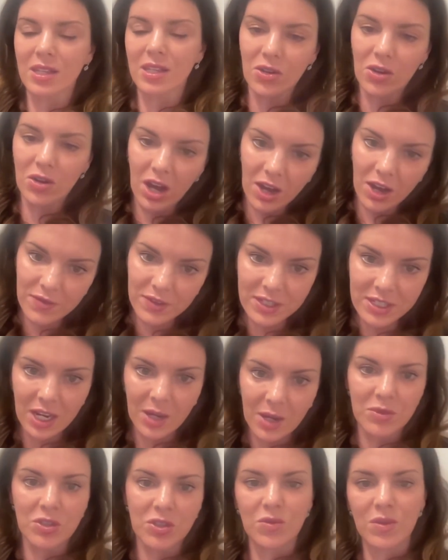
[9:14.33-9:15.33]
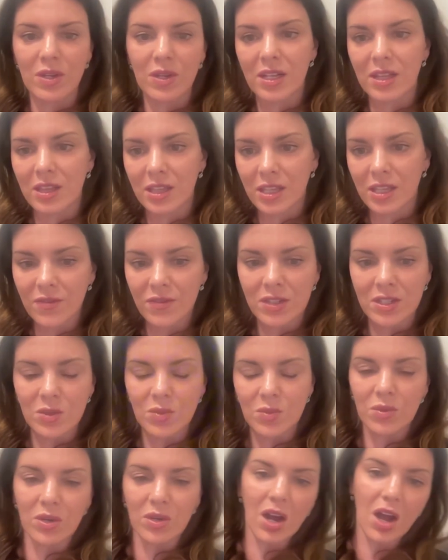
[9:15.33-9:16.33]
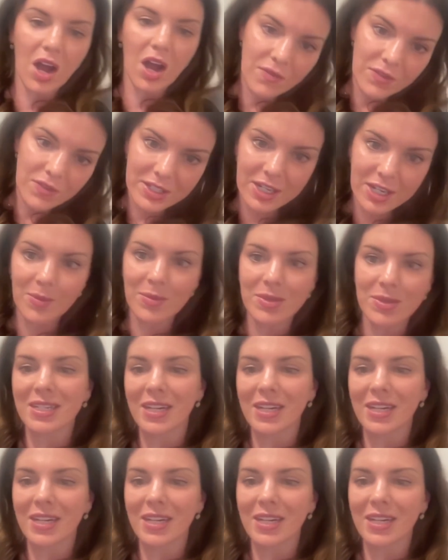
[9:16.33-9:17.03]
They're oftentimes doing a lift because we're oftentimes